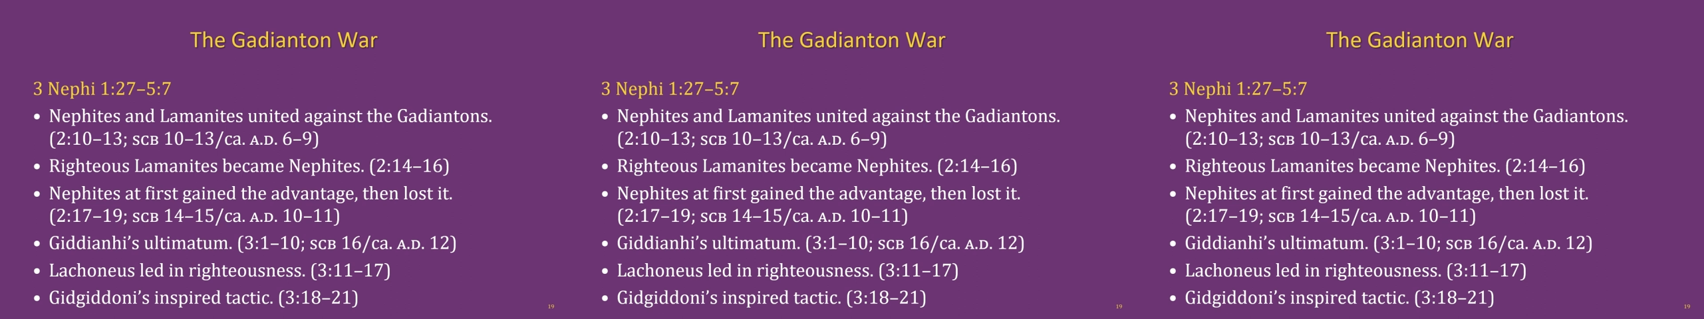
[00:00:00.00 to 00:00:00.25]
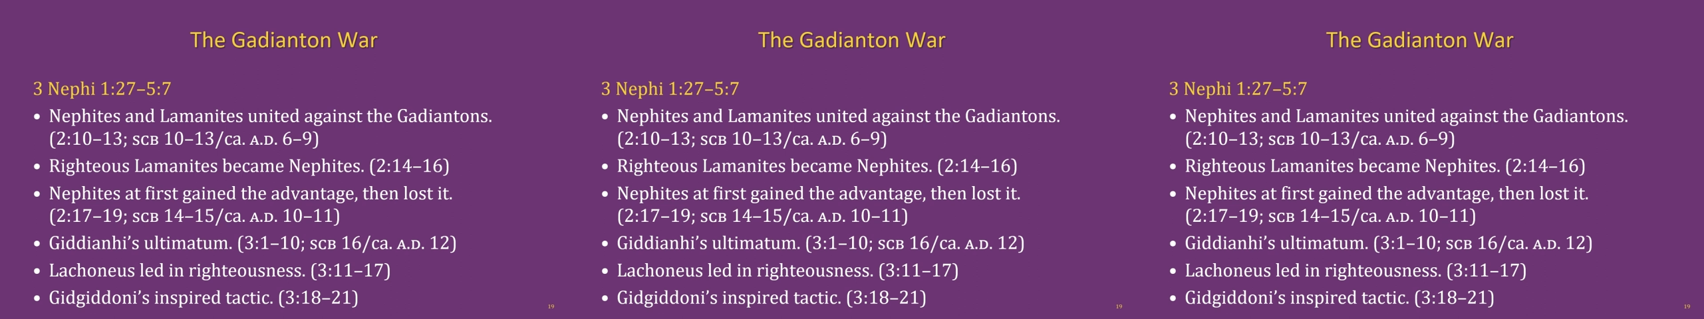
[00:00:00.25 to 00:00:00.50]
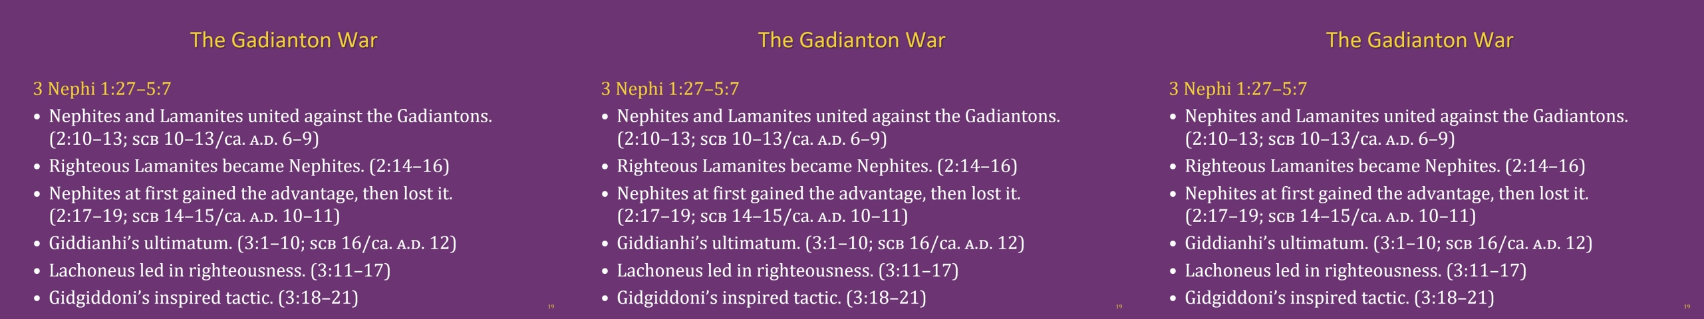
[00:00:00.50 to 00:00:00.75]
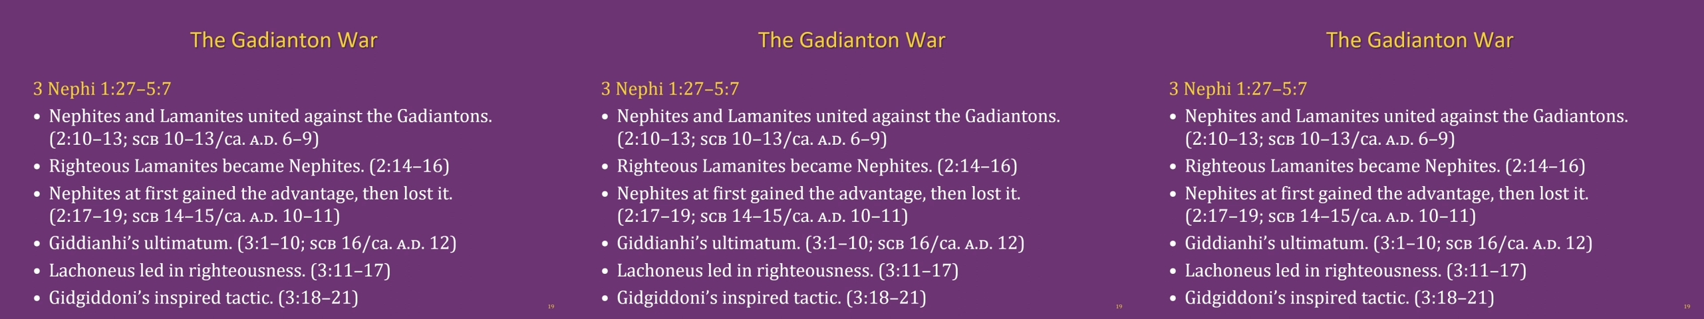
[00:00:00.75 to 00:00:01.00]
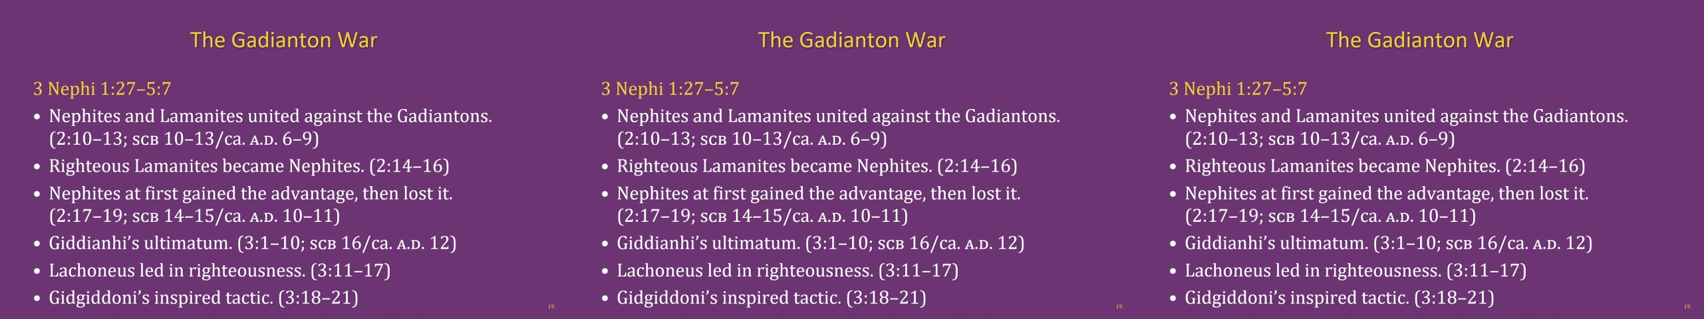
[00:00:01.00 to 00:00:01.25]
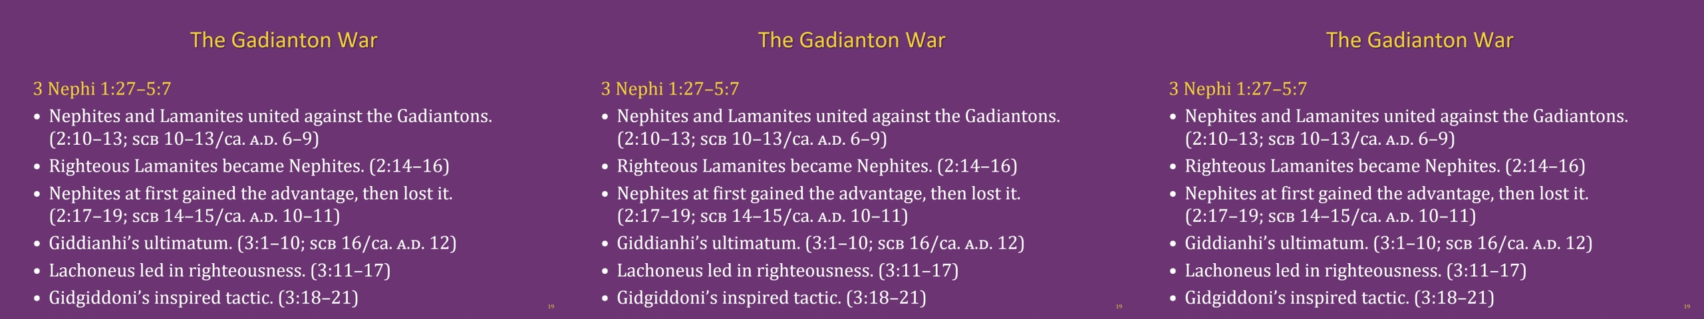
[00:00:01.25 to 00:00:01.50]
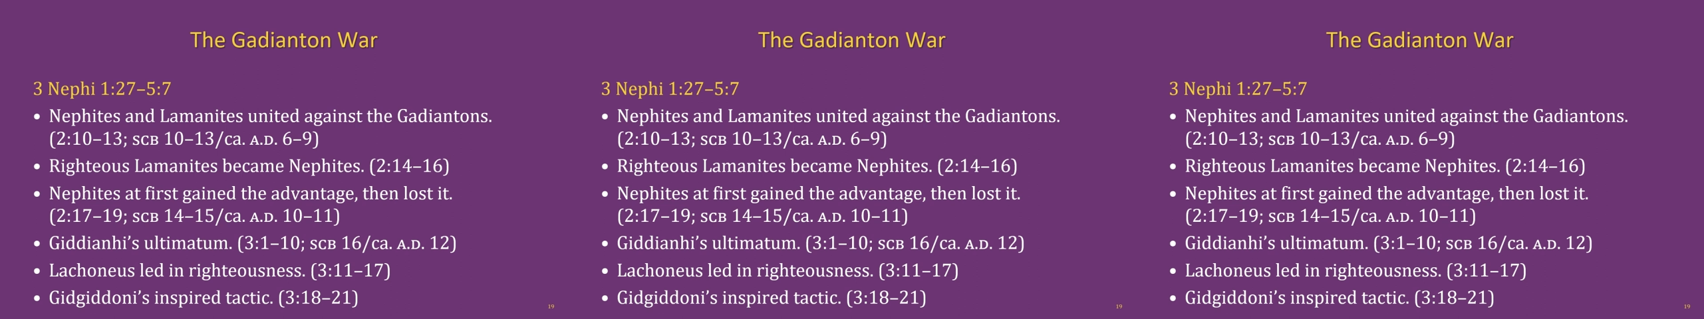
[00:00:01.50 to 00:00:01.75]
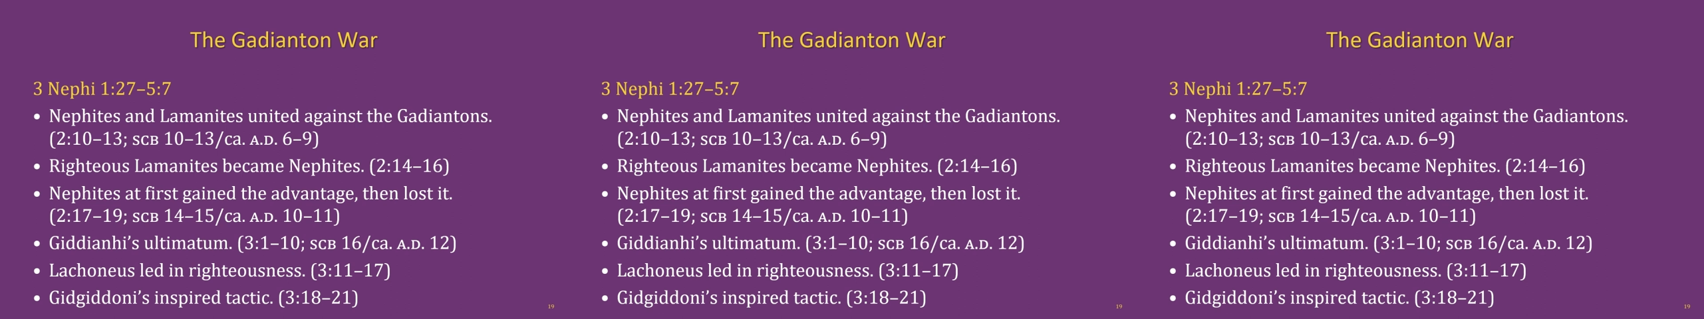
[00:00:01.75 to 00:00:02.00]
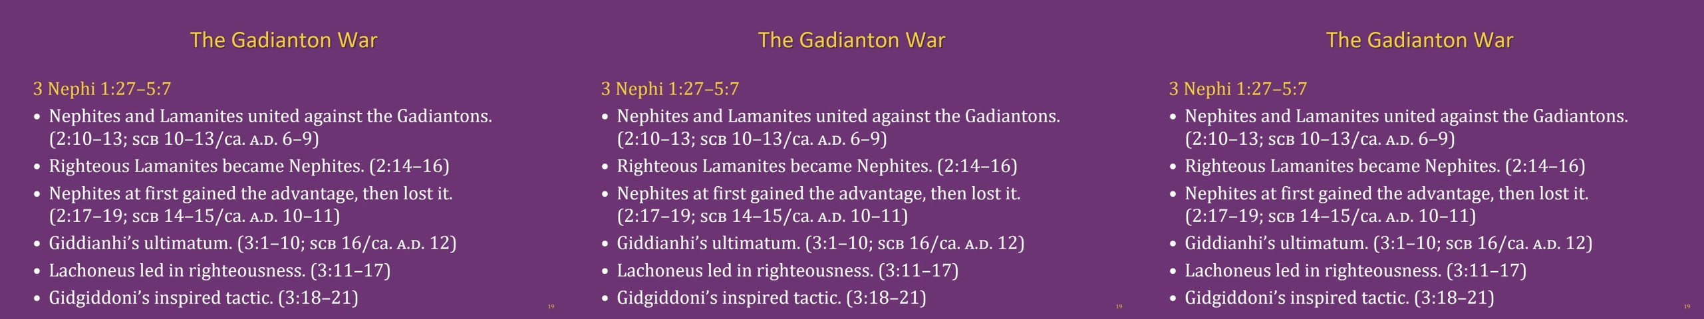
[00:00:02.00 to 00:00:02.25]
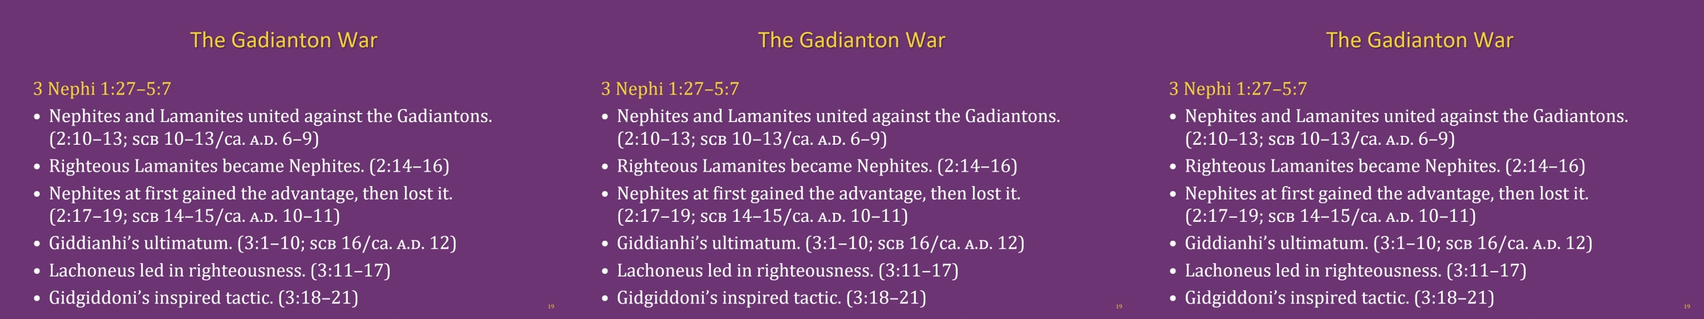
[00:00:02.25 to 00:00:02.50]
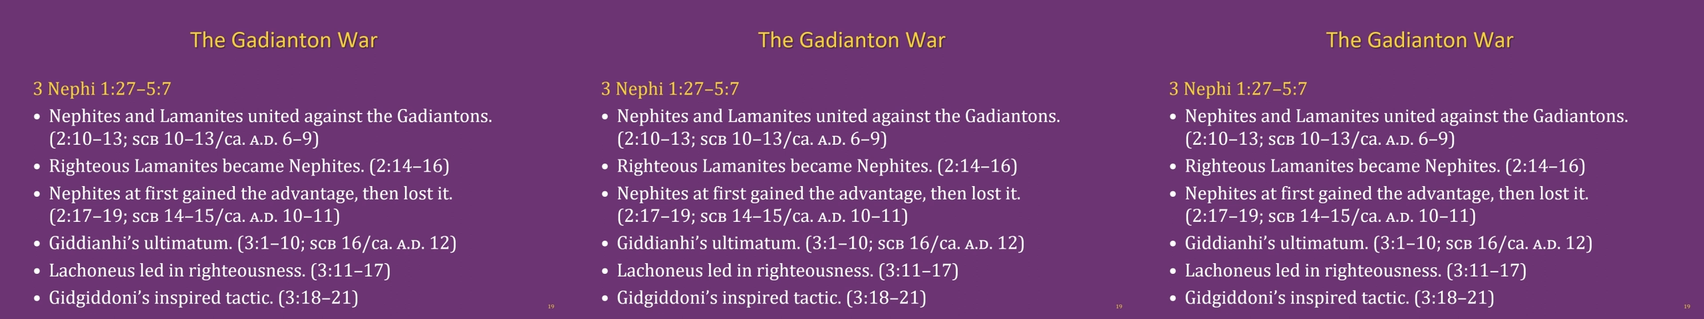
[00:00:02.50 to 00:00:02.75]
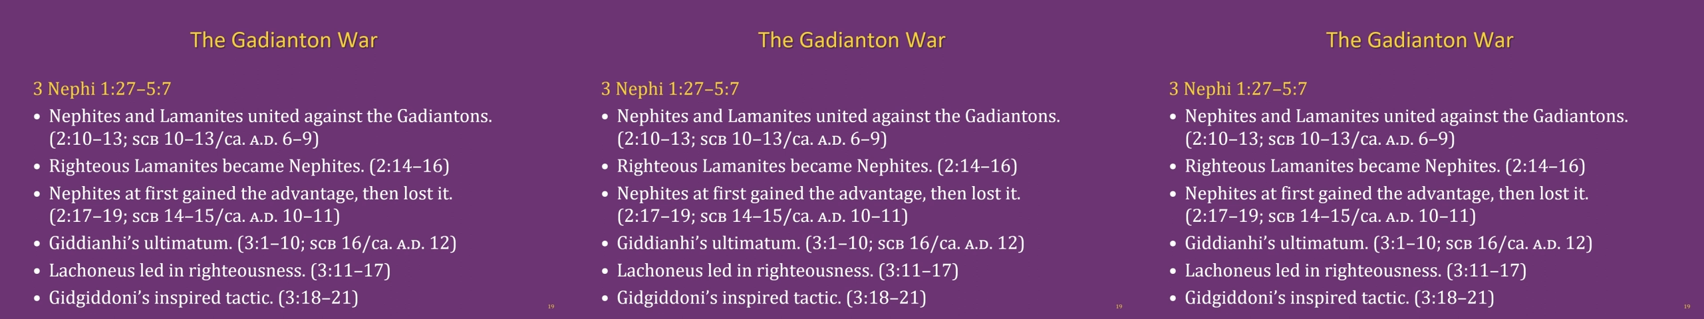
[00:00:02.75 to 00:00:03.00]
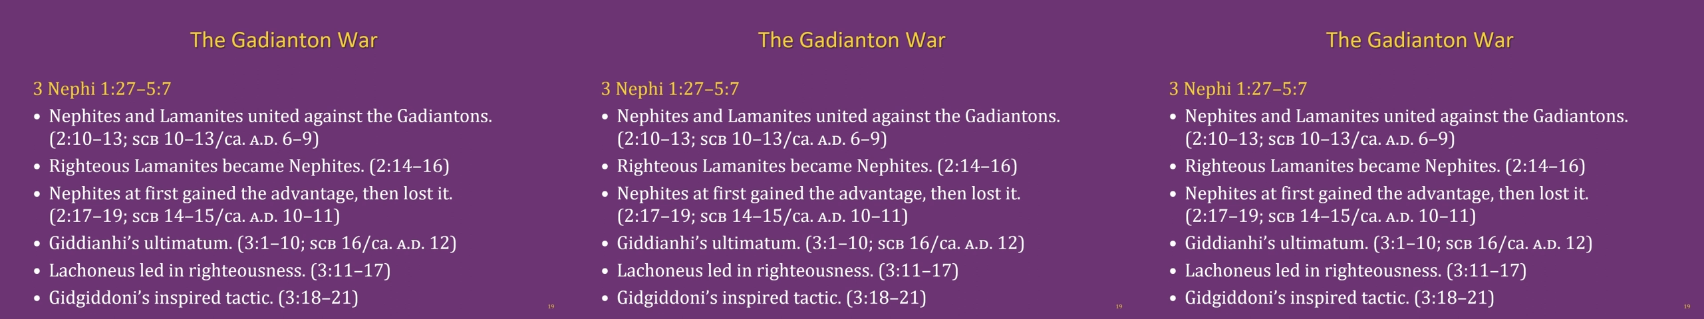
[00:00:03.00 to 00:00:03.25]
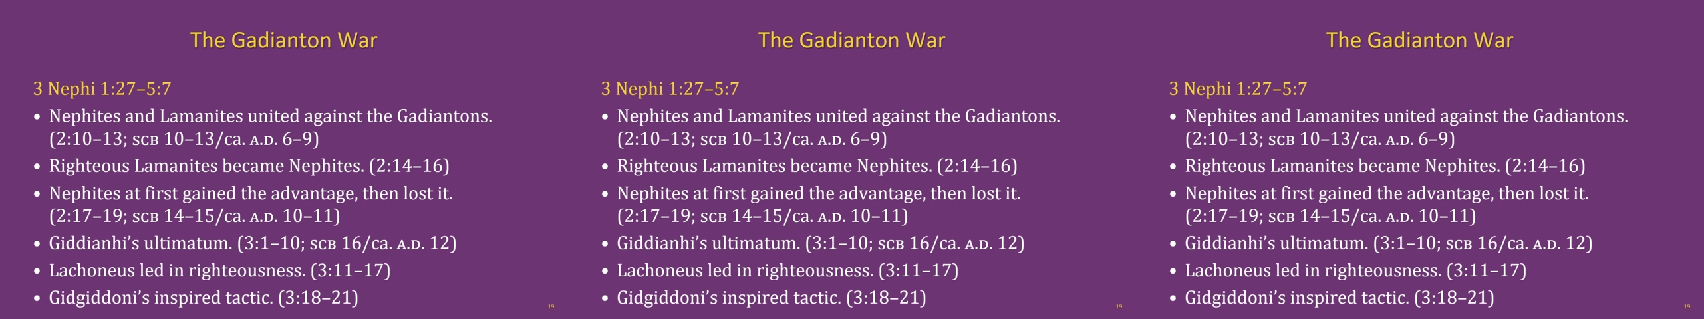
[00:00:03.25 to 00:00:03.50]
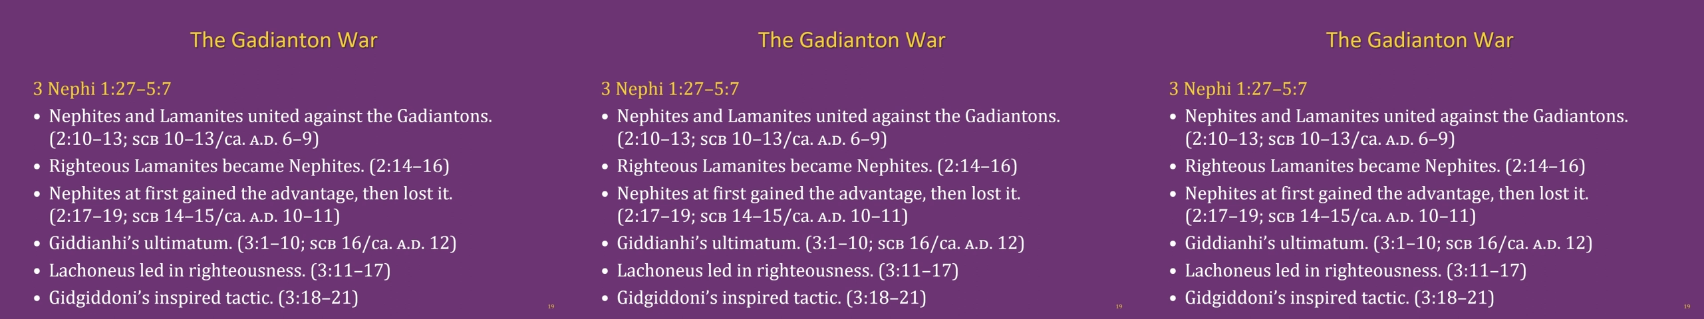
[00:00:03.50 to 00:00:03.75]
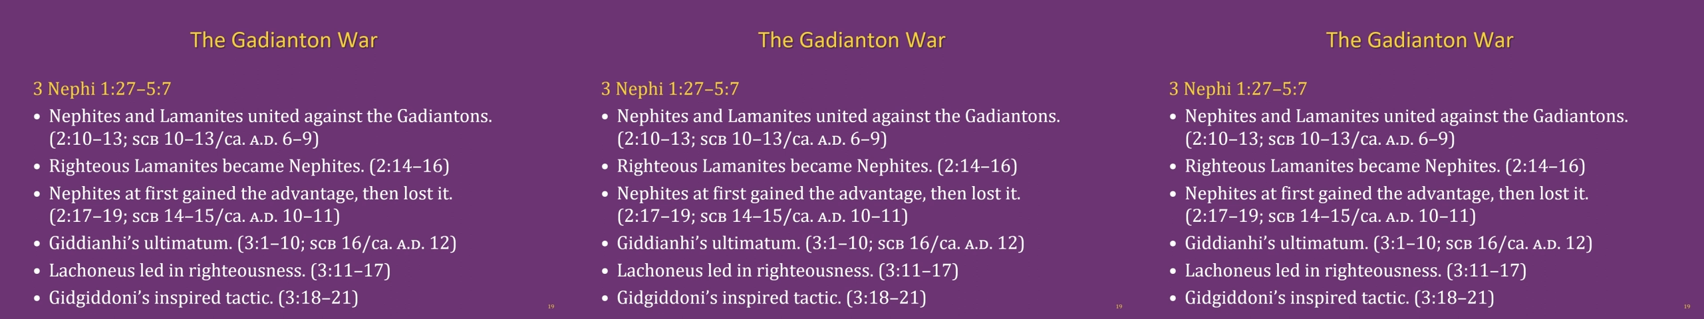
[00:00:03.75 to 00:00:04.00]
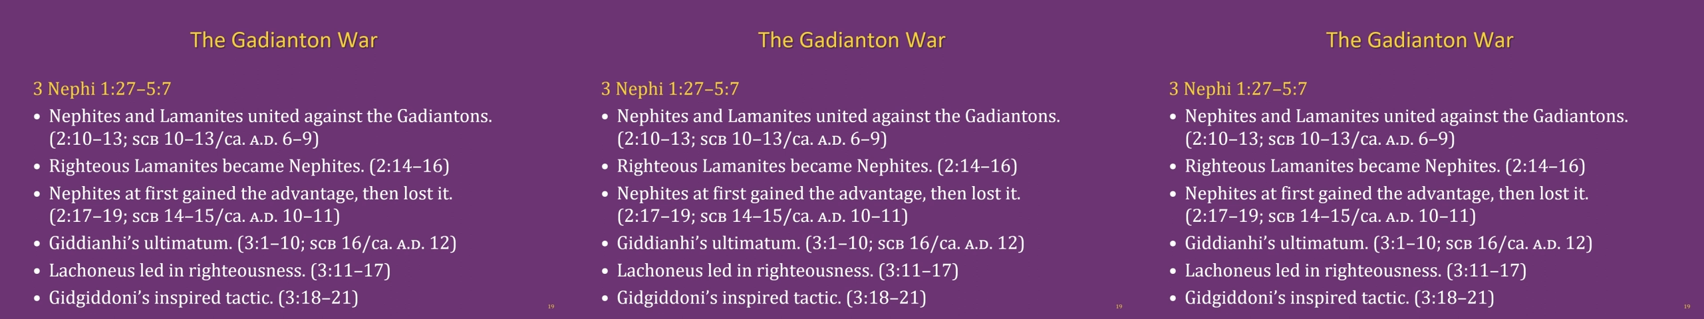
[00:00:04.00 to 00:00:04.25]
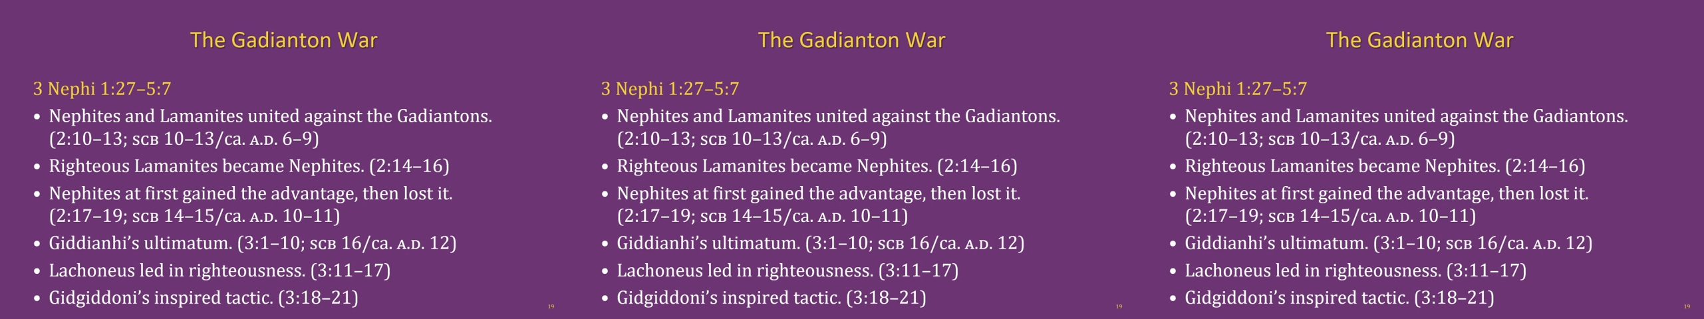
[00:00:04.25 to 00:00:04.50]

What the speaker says: Nobody's mouth can be seen.